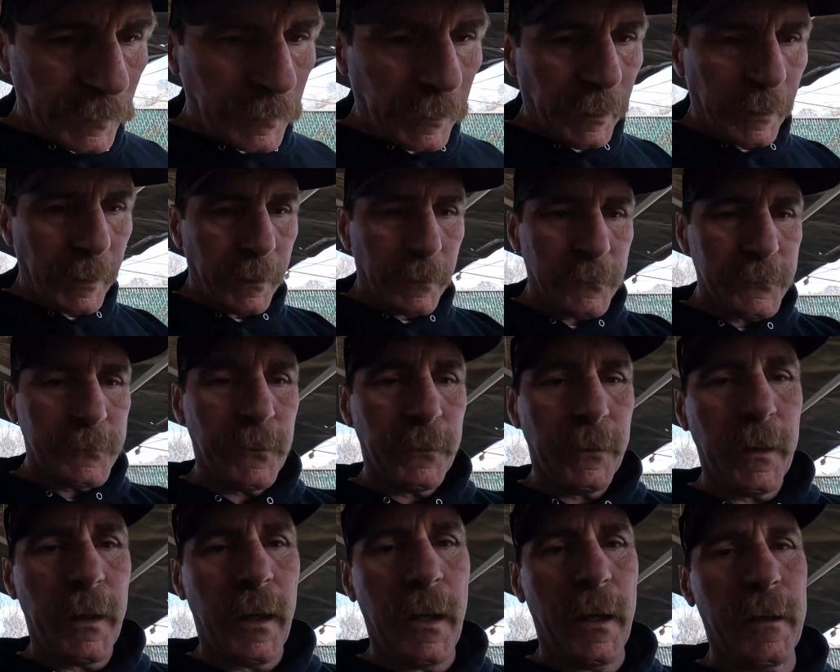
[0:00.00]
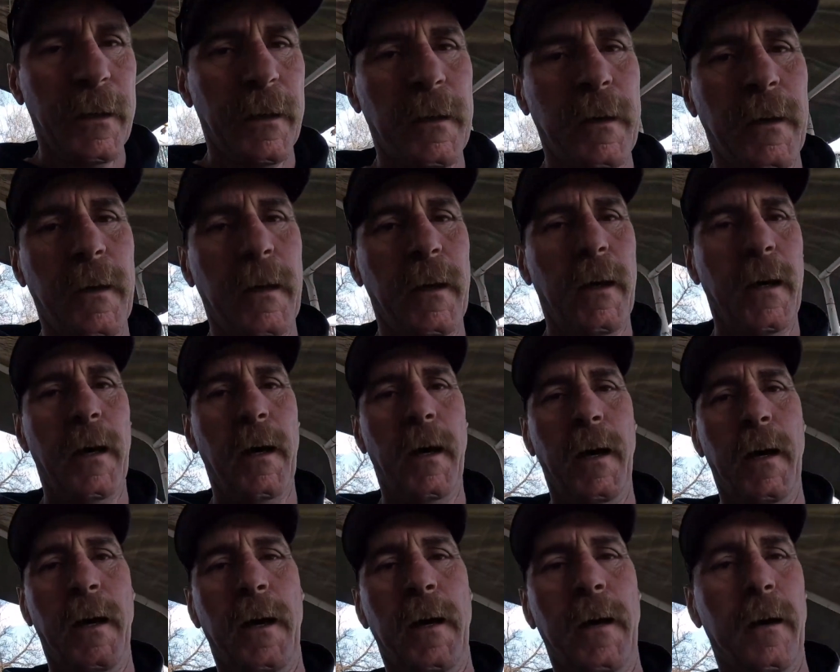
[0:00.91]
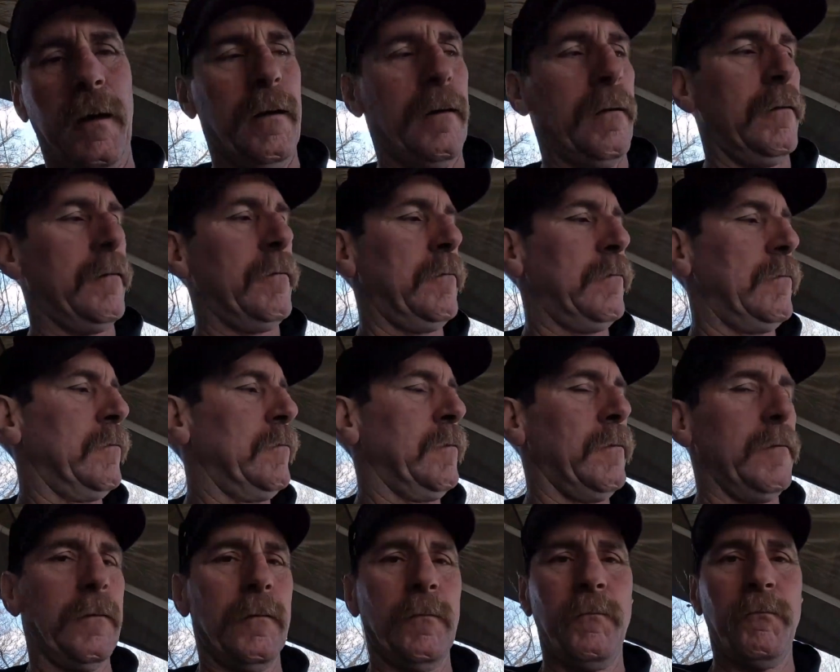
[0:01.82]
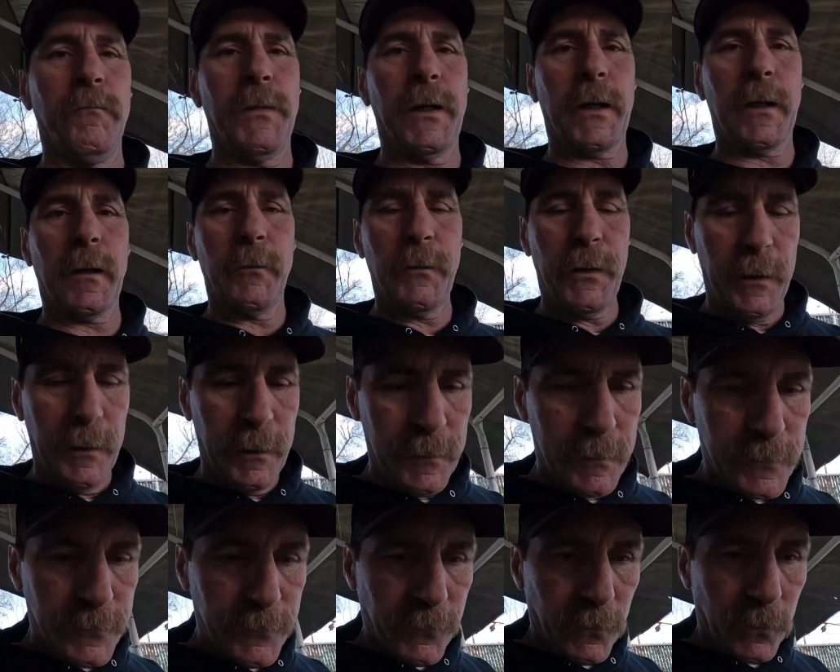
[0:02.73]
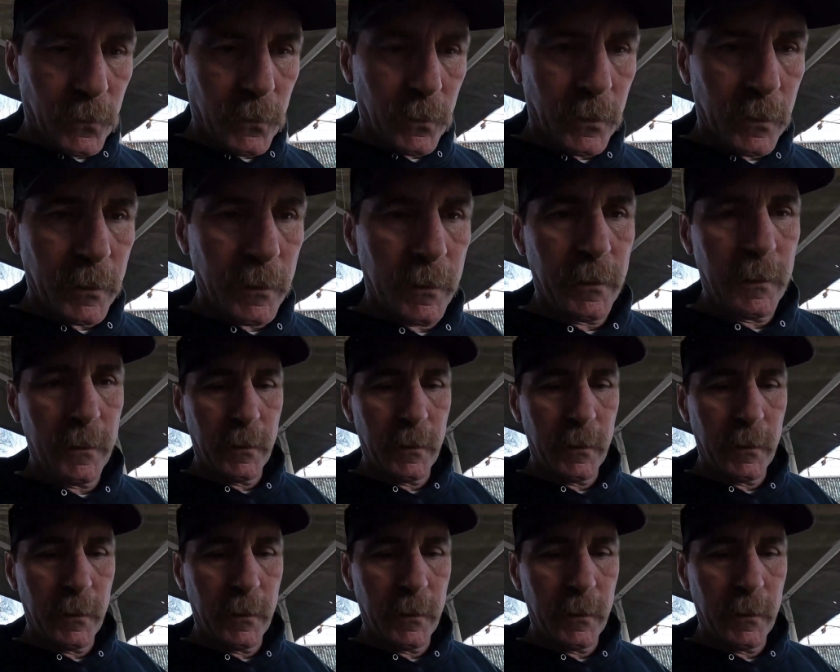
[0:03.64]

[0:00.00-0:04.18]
I also got a bigger piece for